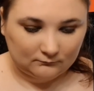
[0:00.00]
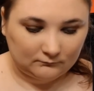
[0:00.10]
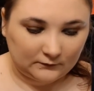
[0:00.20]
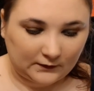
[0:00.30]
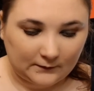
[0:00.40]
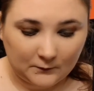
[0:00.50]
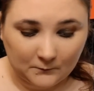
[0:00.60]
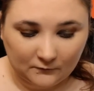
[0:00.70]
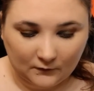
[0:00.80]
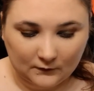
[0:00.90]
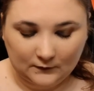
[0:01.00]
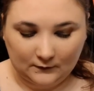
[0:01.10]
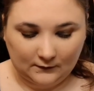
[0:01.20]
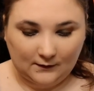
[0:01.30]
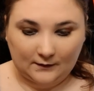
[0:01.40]
Okay, let's move on to
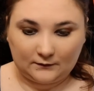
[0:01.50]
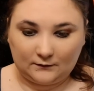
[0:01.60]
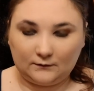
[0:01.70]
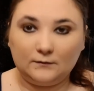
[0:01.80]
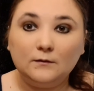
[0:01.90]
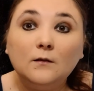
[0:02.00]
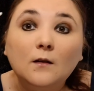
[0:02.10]
the lashes.